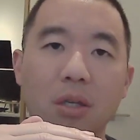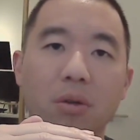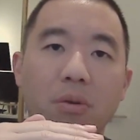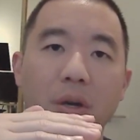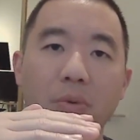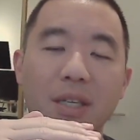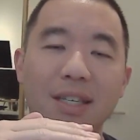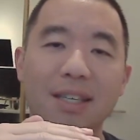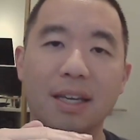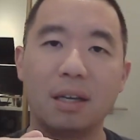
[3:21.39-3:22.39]
and so it would
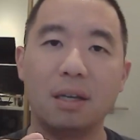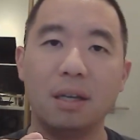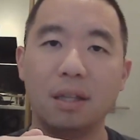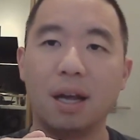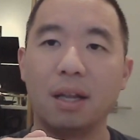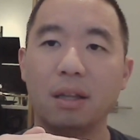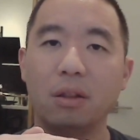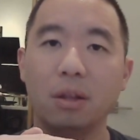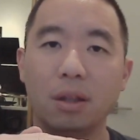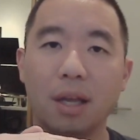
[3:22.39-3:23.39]
sink in
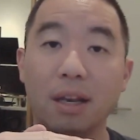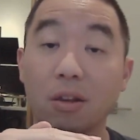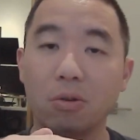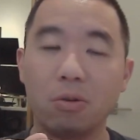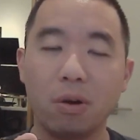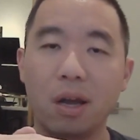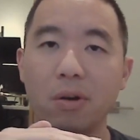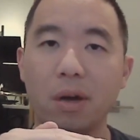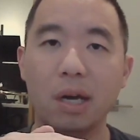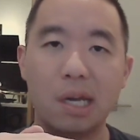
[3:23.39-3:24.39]
that local
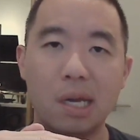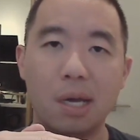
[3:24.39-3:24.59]
area.